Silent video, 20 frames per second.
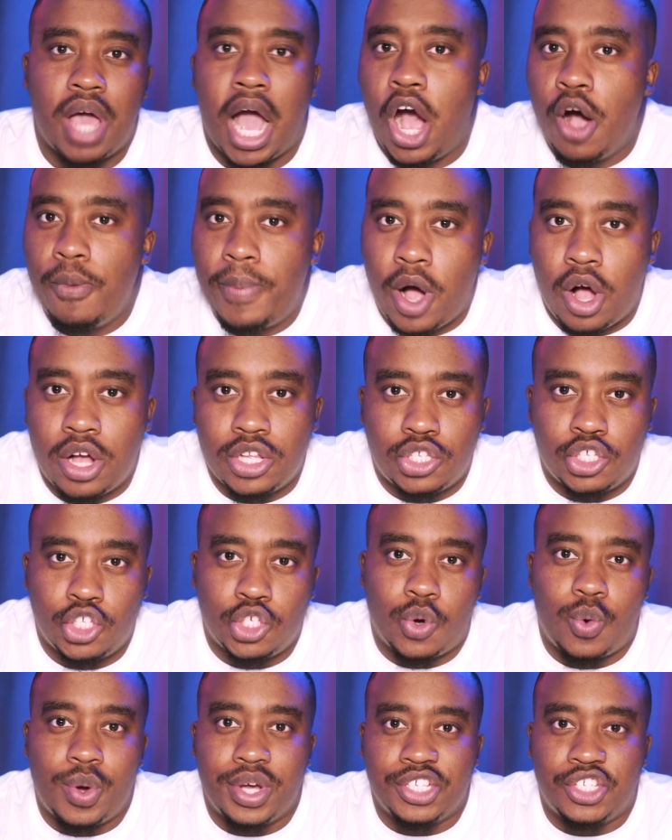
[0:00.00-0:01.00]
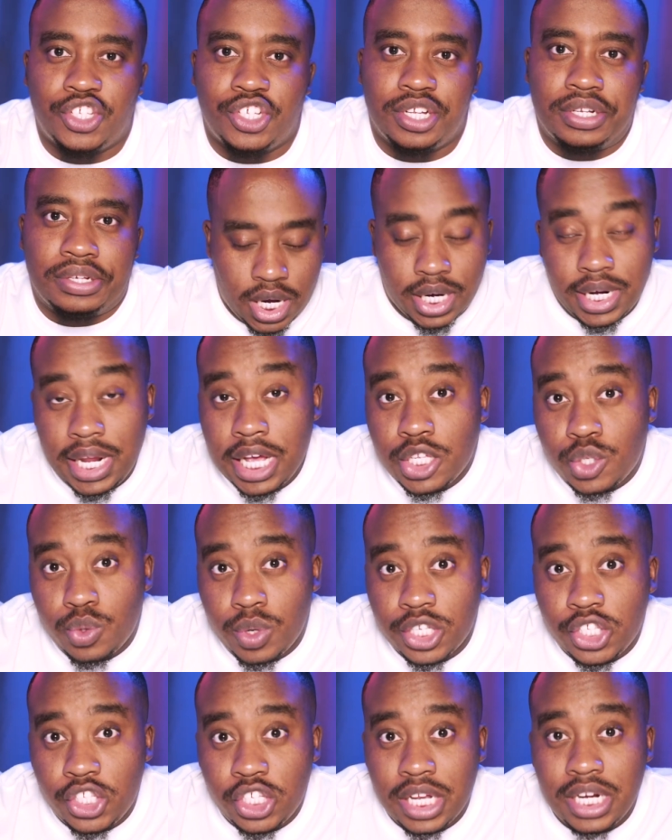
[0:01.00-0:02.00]
I hope I answered your question. Next
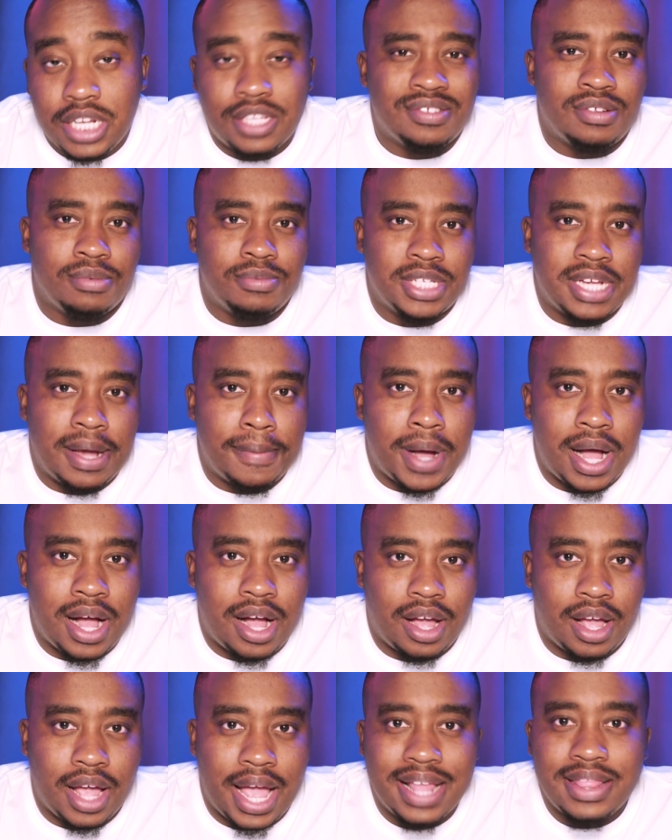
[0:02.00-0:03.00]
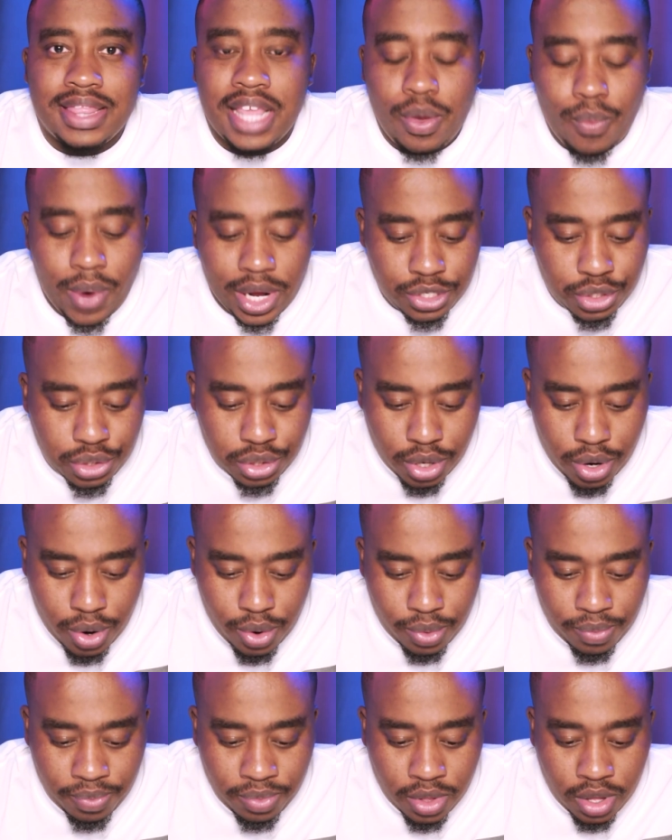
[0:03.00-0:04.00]
question is from Tabang and they want to
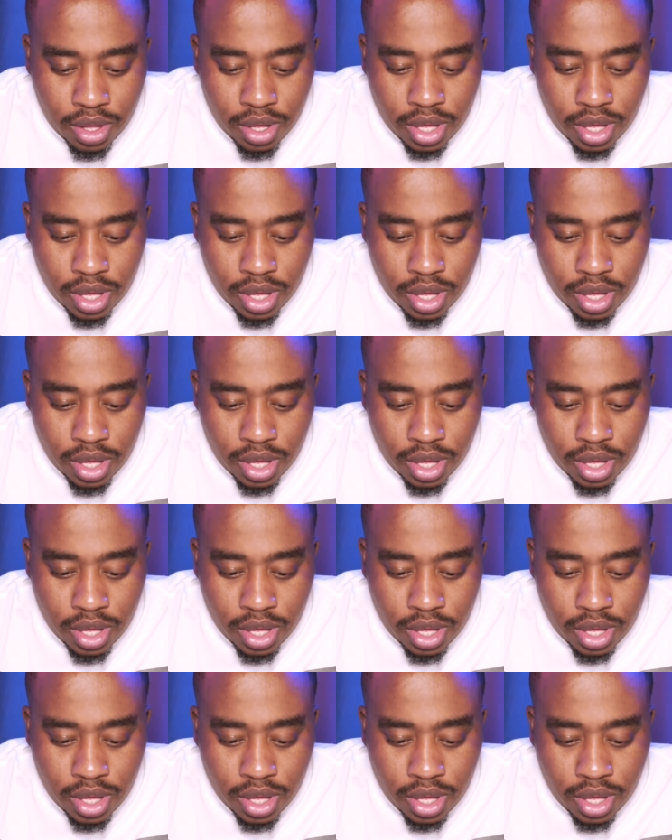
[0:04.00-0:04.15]
know,